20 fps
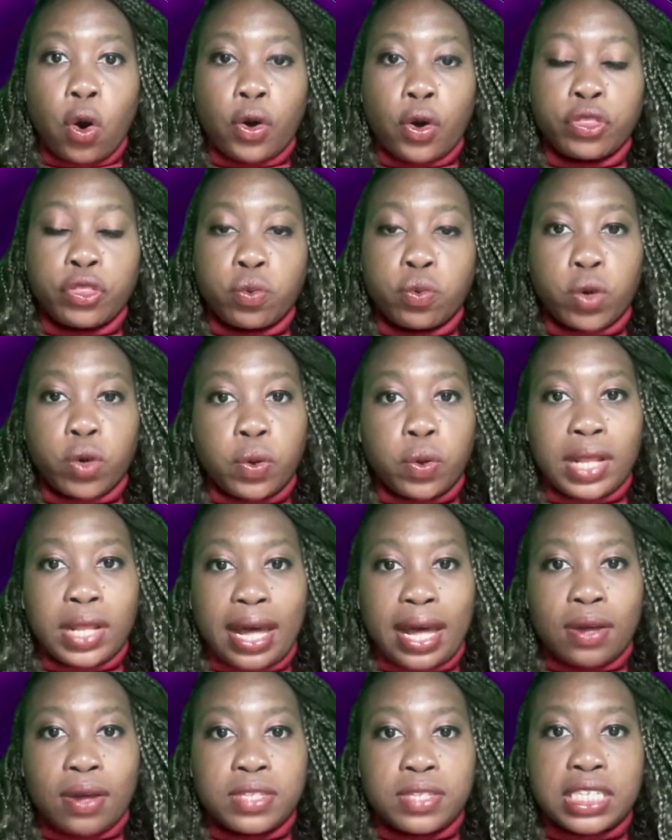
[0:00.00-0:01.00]
on the
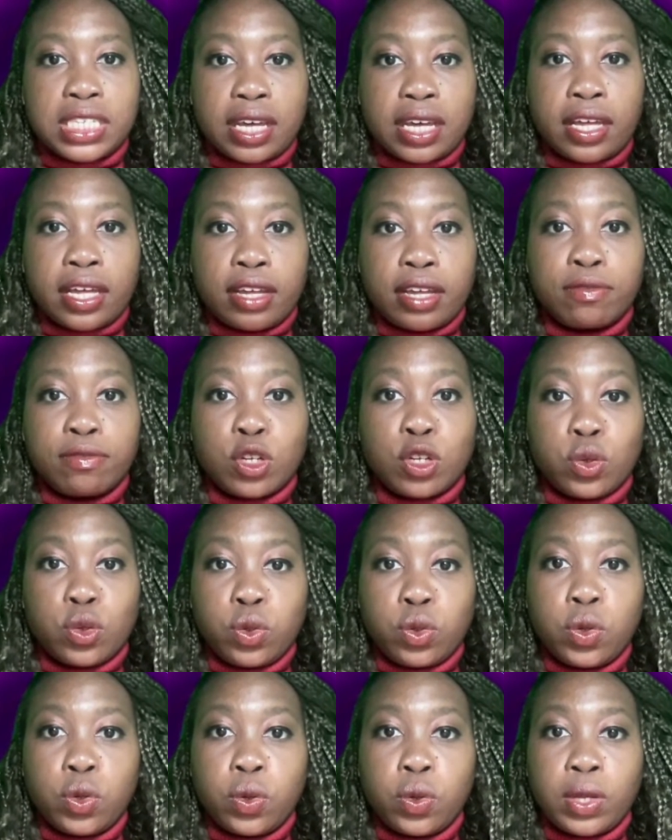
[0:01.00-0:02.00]
rollouts of
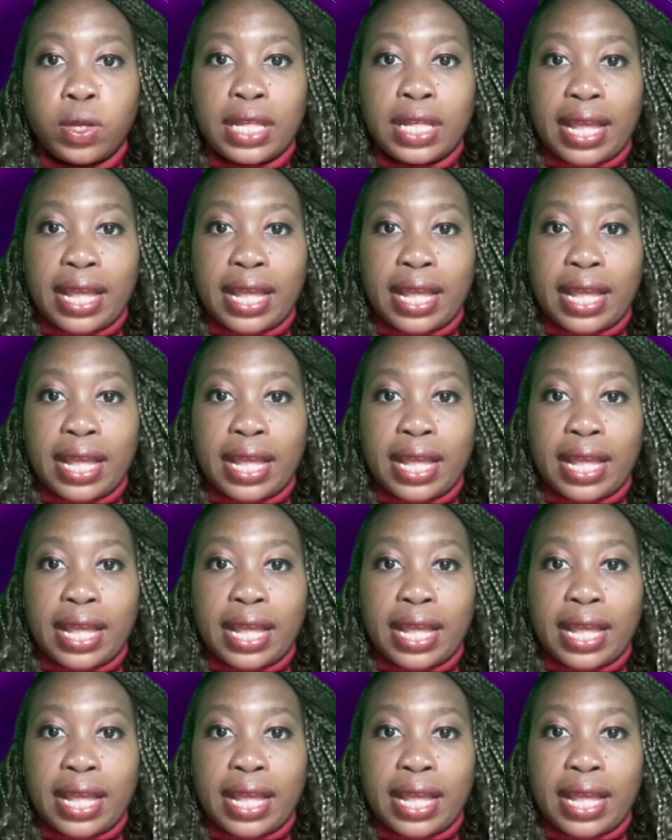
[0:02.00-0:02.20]
Google